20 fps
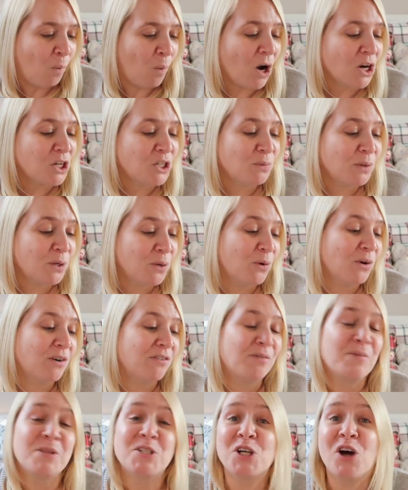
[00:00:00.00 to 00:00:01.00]
what do we order
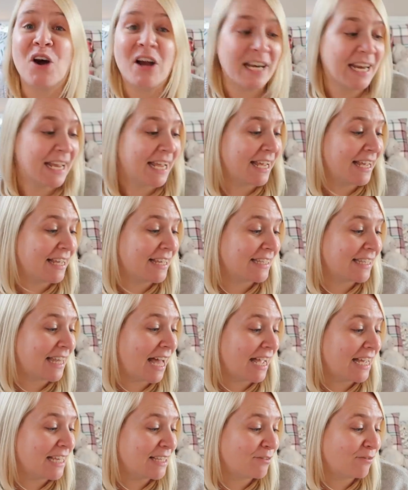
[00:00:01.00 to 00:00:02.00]
from the Chinese?
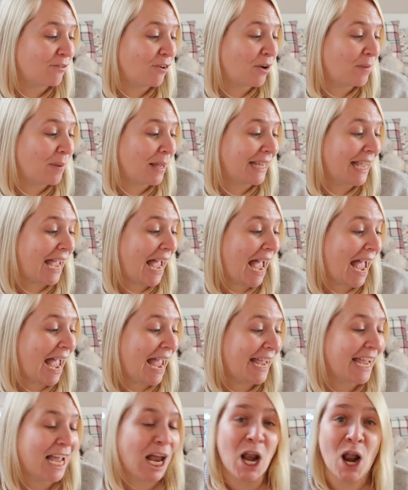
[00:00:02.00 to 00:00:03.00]
That is from
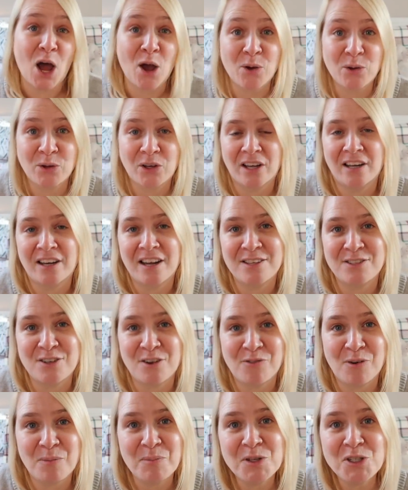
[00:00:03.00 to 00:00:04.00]
Kay Logan.
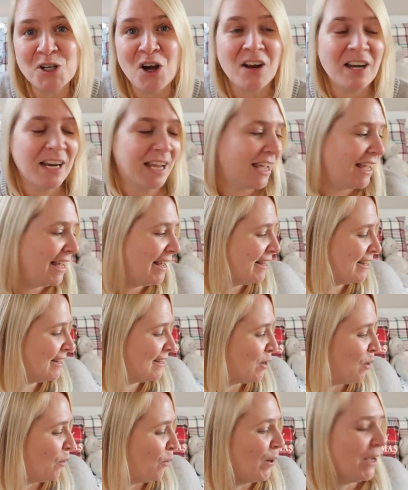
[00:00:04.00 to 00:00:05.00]
So from the Chinese,
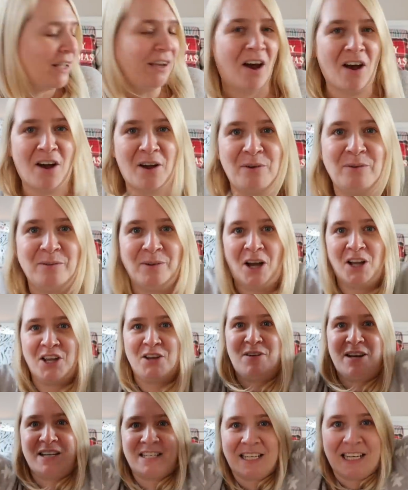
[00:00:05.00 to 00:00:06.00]
we go, are
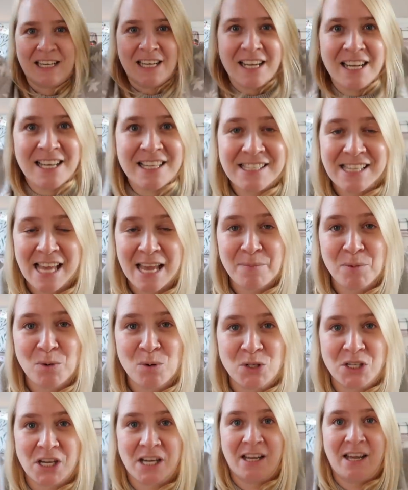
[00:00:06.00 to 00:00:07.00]
you ready? Same
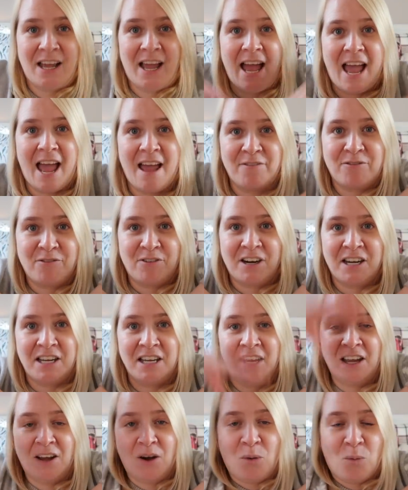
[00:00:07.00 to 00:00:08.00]
order
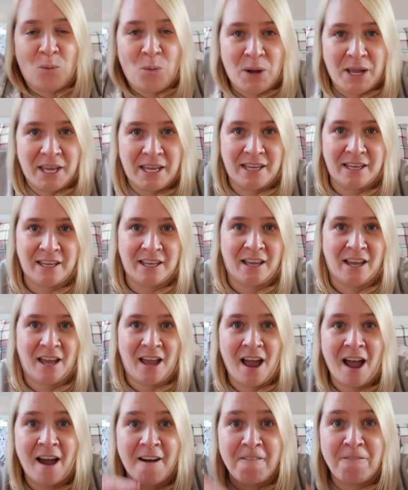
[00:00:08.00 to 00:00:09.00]
every week
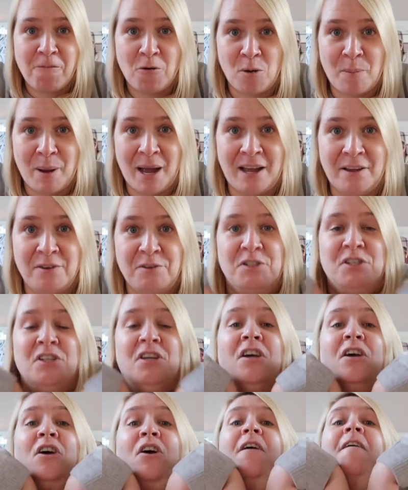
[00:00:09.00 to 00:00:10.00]
for about
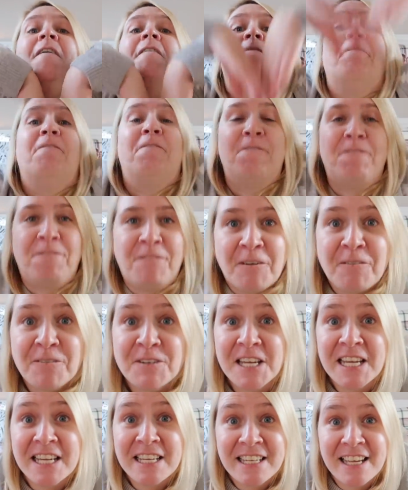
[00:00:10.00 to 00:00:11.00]

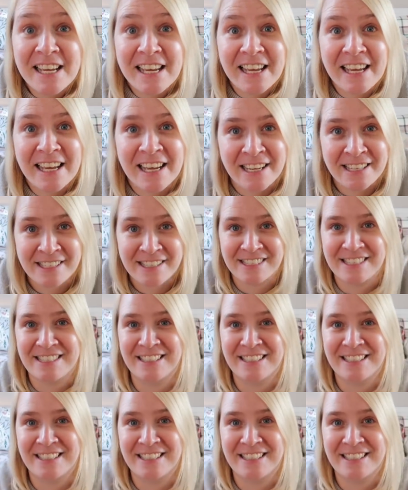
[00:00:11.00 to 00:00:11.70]
15 years.